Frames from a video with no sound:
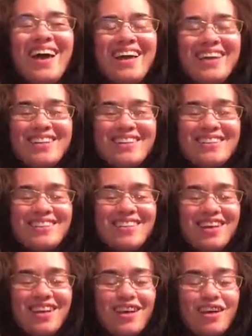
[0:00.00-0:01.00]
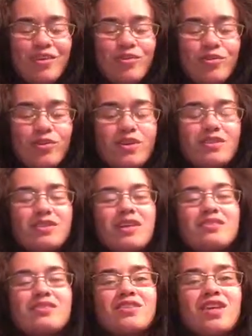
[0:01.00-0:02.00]
And one of the
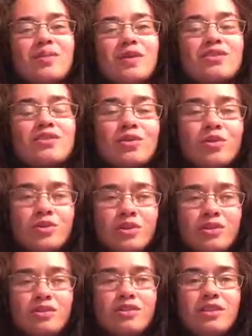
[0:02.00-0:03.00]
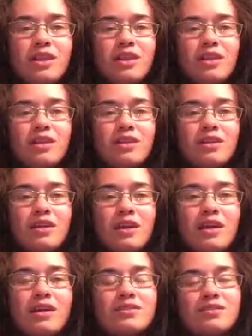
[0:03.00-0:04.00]
classes came out so good that I
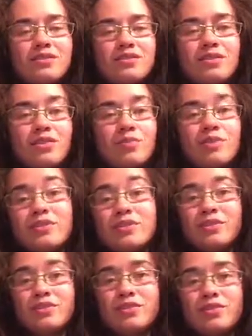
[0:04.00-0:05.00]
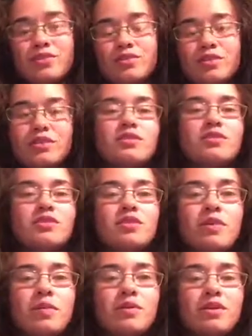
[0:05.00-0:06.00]
asked their blessings to release it to
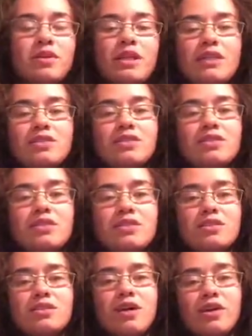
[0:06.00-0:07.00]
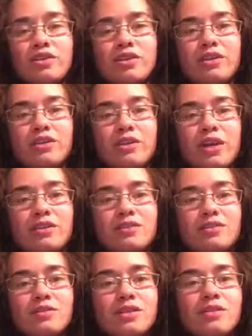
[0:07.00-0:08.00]
the public, and that turned into the $100
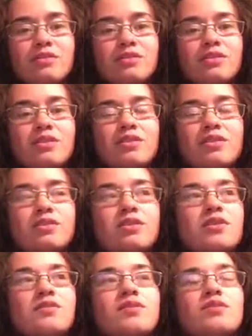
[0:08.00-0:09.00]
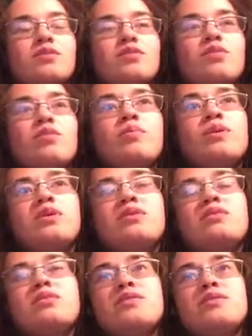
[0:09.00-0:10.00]
class because it just covers so many
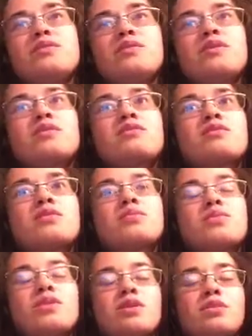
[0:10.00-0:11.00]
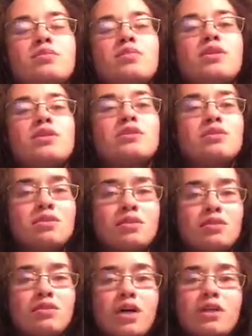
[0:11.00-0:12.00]
of these different things that I was trying to break into
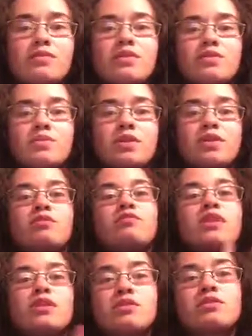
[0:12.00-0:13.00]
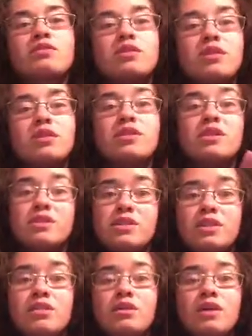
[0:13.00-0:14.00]
their lives as being a regular thing that they
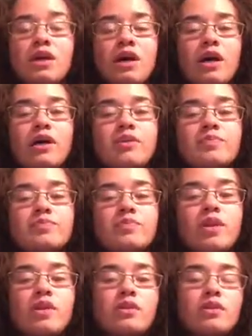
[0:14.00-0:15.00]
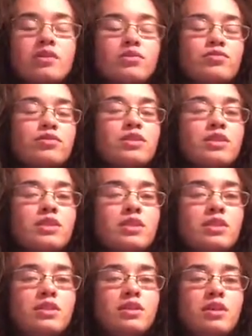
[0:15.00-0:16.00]
did. And I think that's really
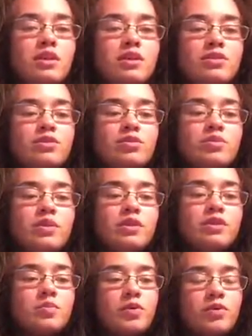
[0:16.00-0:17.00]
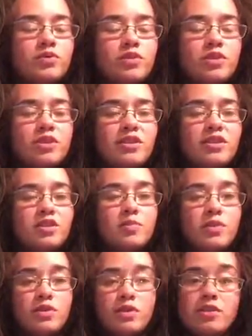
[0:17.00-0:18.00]
key to be exposed to the
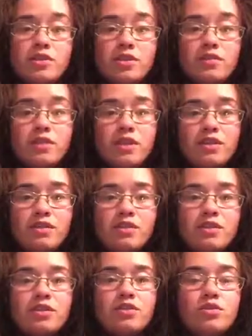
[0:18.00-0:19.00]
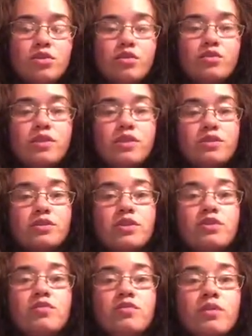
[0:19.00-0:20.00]
experience of things so that you know for
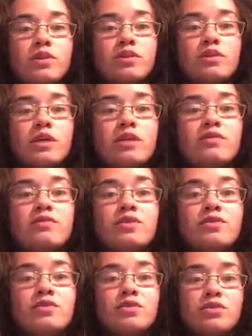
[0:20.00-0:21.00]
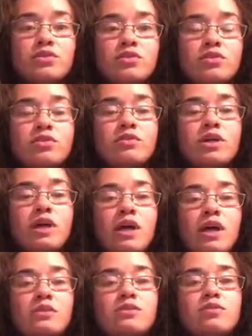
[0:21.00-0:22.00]
yourself whether or not it feels good to you.
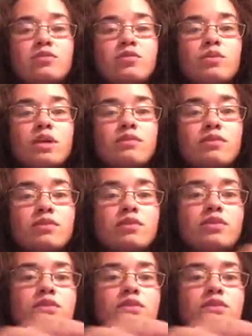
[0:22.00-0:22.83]
And so whenever